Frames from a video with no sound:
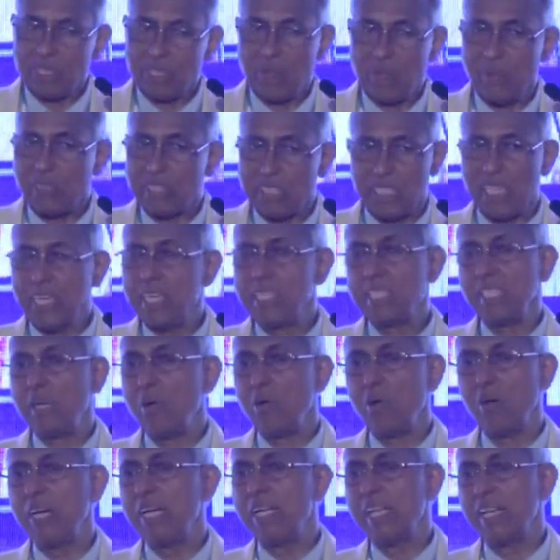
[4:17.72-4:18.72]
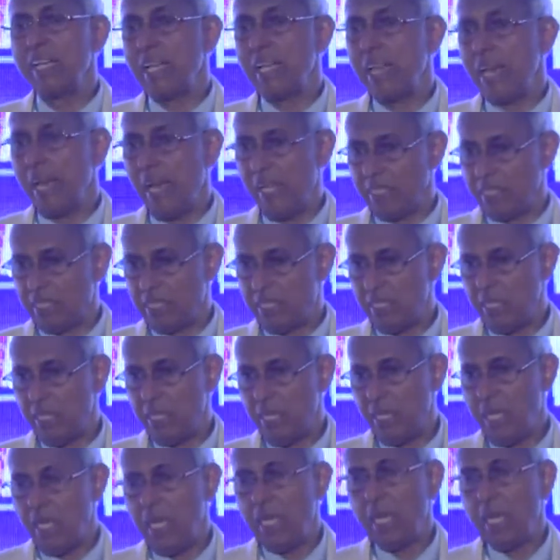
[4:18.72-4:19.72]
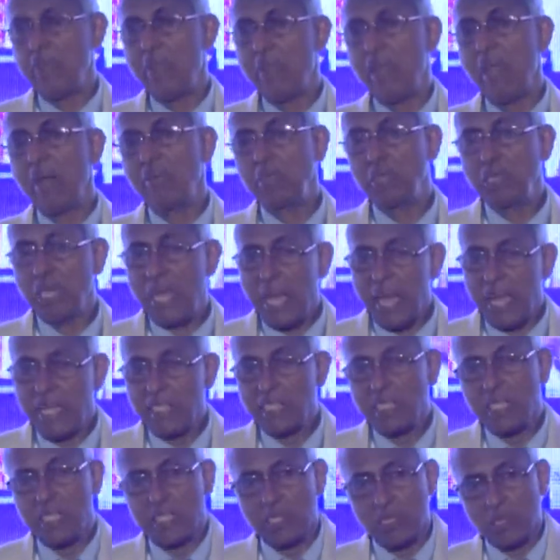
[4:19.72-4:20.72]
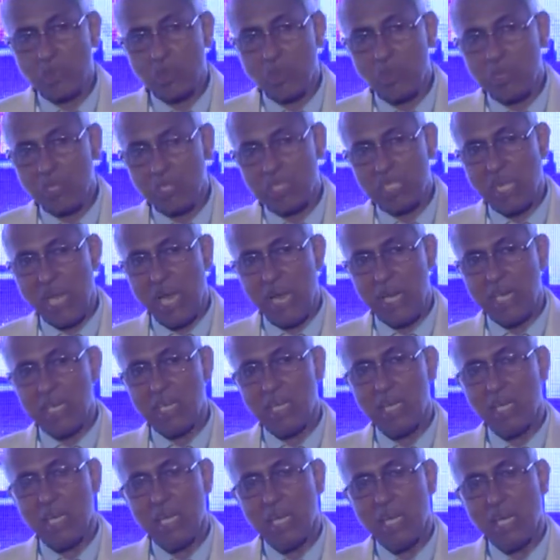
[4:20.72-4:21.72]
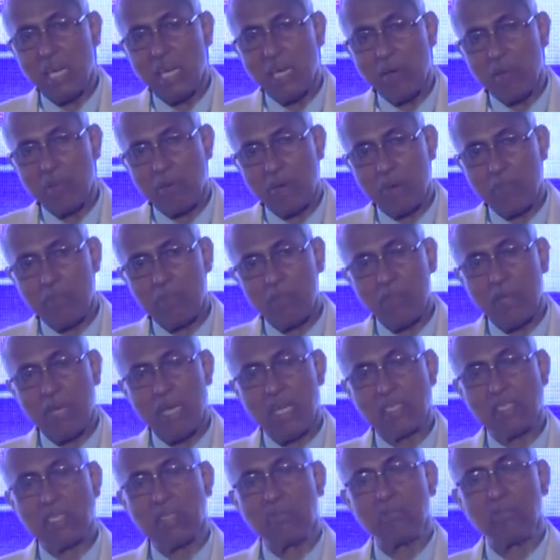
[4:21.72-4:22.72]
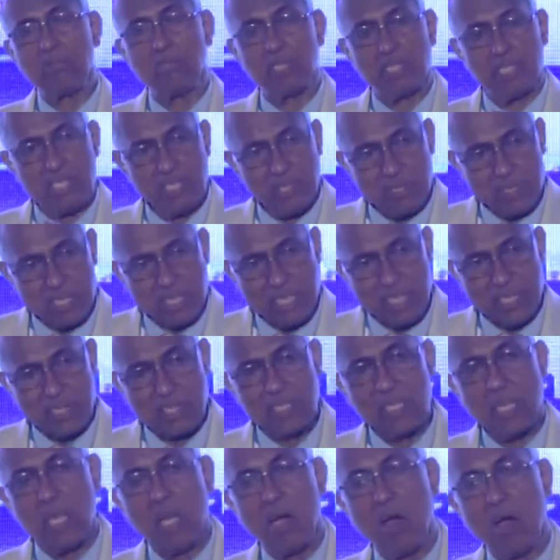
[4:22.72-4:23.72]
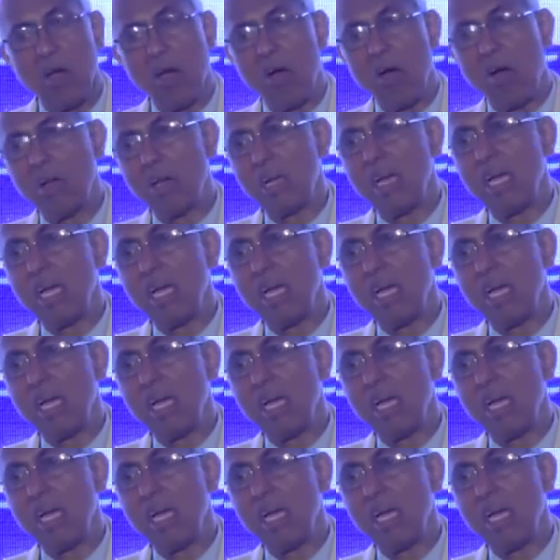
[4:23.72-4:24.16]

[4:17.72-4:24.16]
Westerners have already realized, they have changed suicide from as a fortuitous or an